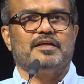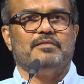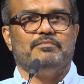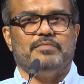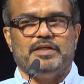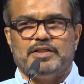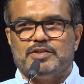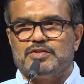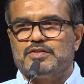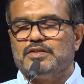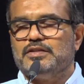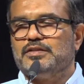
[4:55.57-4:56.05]

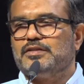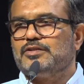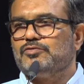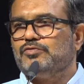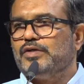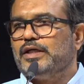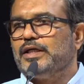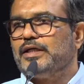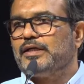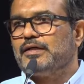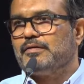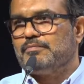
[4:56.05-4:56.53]
based in
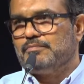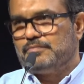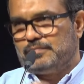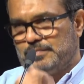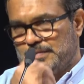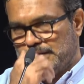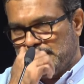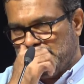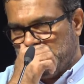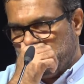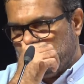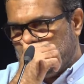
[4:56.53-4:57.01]
Trivandrum.
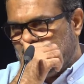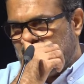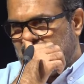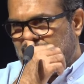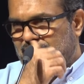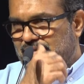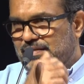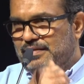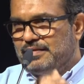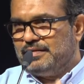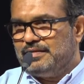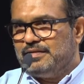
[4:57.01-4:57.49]

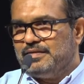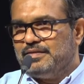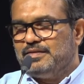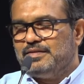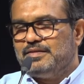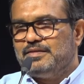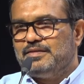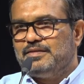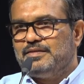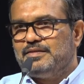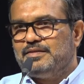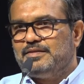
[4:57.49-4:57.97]

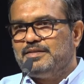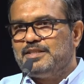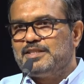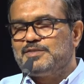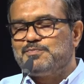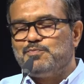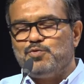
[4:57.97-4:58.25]
This